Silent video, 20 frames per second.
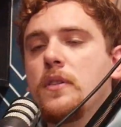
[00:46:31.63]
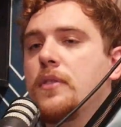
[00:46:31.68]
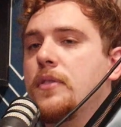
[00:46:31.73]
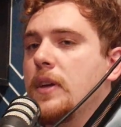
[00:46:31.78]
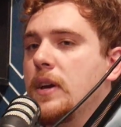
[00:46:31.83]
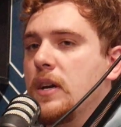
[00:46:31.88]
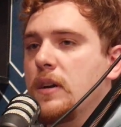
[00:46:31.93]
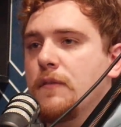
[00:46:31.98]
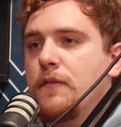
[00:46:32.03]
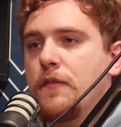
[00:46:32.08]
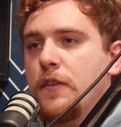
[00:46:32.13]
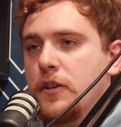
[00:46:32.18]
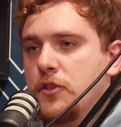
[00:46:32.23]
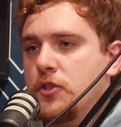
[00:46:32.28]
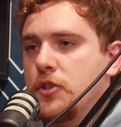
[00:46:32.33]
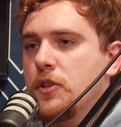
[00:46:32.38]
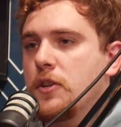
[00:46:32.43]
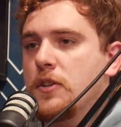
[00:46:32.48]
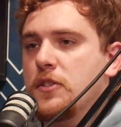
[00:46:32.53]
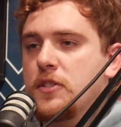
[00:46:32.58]
think of
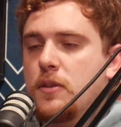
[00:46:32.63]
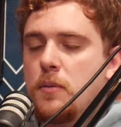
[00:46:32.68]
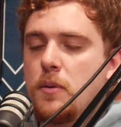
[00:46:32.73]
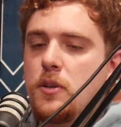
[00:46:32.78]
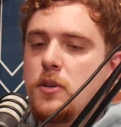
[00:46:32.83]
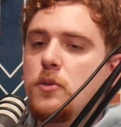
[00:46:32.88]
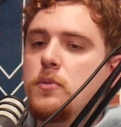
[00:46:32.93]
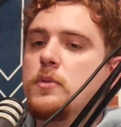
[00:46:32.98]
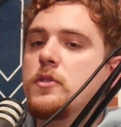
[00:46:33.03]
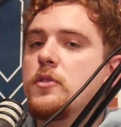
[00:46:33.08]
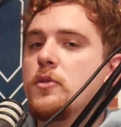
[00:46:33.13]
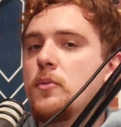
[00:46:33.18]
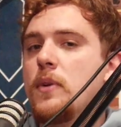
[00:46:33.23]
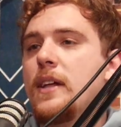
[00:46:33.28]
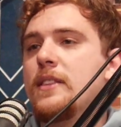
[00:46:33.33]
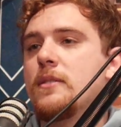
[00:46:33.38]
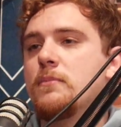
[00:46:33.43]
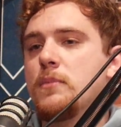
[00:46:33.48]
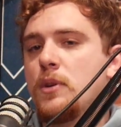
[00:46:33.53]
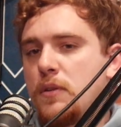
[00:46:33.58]
Fincher as someone who would
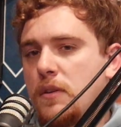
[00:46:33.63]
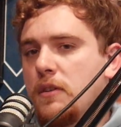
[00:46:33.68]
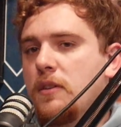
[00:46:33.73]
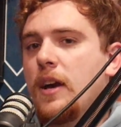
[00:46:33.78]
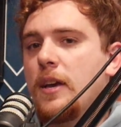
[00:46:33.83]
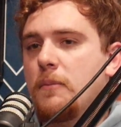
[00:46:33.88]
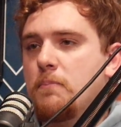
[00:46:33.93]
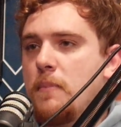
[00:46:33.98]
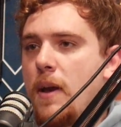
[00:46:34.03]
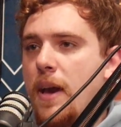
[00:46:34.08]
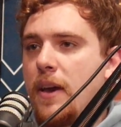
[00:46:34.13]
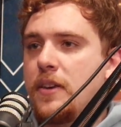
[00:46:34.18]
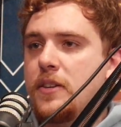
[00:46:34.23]
direct a movie like Mank.